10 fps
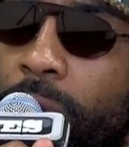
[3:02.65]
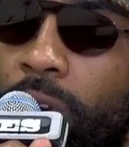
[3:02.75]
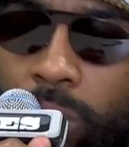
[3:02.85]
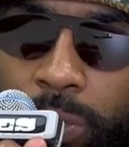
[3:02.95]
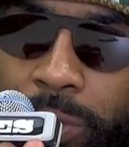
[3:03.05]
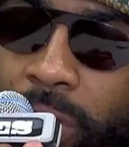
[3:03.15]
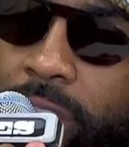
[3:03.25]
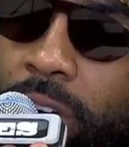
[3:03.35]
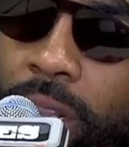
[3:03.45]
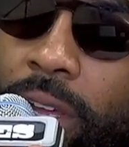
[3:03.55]
We know when we
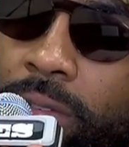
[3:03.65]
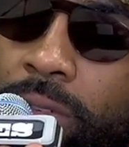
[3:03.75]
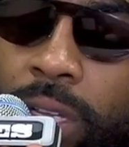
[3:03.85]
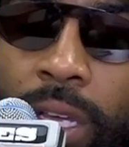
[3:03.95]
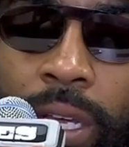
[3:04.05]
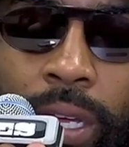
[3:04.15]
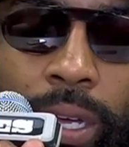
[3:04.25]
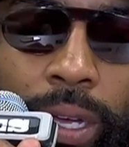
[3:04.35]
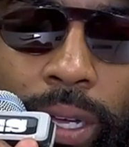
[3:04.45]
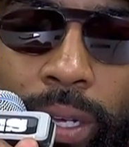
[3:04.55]
raise our level,
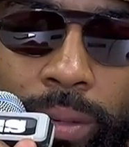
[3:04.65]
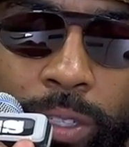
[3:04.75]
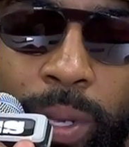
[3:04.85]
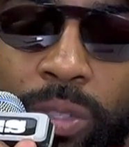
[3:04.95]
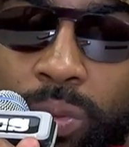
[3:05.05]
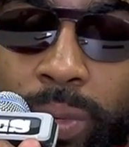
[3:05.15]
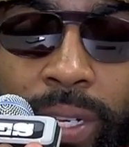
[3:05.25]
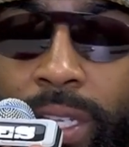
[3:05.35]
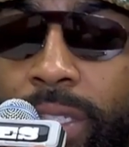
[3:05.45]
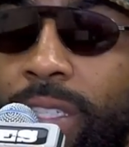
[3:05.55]
um, especially when we
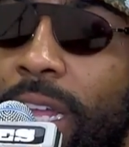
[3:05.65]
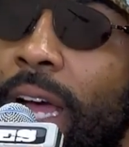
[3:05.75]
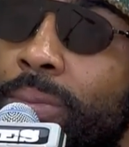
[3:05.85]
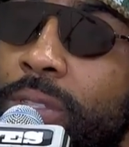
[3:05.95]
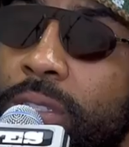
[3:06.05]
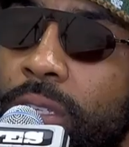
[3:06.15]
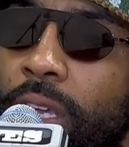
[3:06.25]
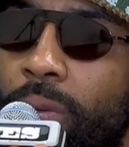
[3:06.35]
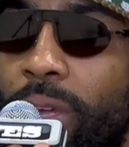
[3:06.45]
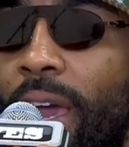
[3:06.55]
need stops
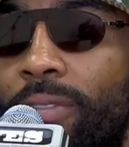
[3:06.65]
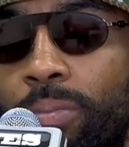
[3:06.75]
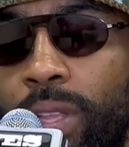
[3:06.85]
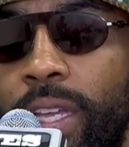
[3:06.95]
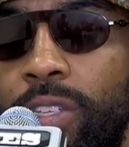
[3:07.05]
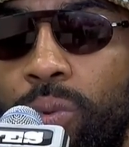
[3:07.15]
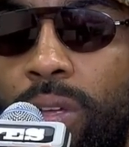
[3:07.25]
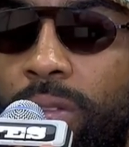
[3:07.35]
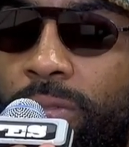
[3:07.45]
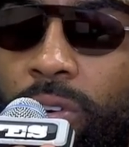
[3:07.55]
and we haven't played as well
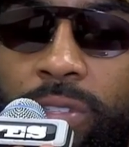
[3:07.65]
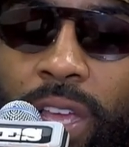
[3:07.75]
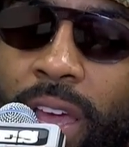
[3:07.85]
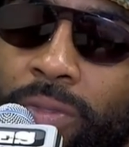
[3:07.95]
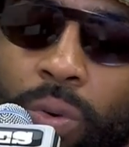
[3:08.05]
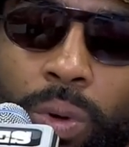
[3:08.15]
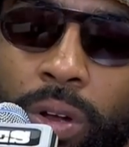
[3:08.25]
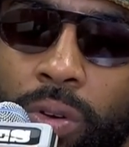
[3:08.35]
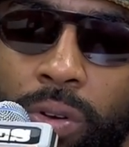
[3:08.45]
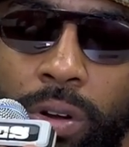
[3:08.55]
in the first half or one
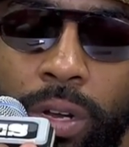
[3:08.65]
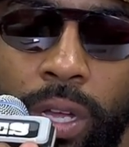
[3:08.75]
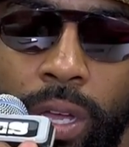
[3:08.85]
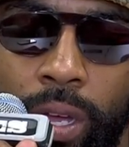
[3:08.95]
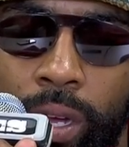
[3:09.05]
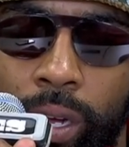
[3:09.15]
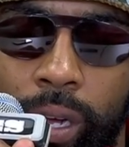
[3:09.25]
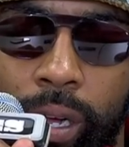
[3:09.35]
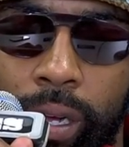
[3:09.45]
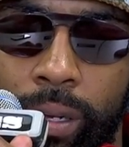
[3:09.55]
quarter.
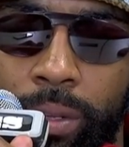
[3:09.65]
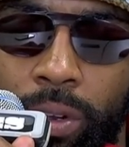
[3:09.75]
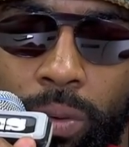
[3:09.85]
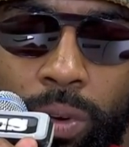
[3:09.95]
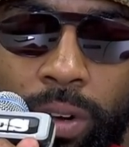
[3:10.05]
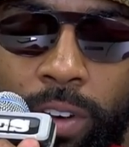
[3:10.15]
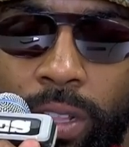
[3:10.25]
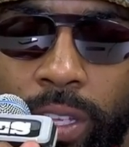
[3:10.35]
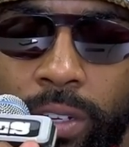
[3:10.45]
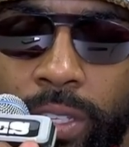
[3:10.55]
Uh, you know, one of our
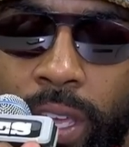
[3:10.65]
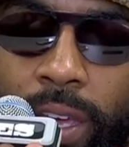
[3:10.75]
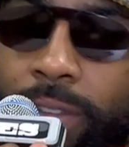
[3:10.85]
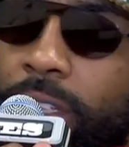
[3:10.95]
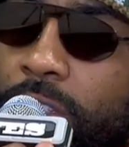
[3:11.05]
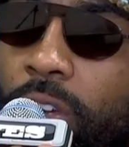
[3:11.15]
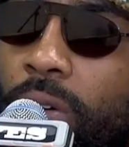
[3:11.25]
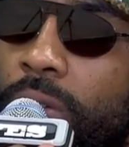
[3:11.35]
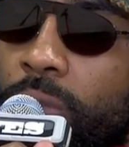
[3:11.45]
leaders, Kev, gets it going.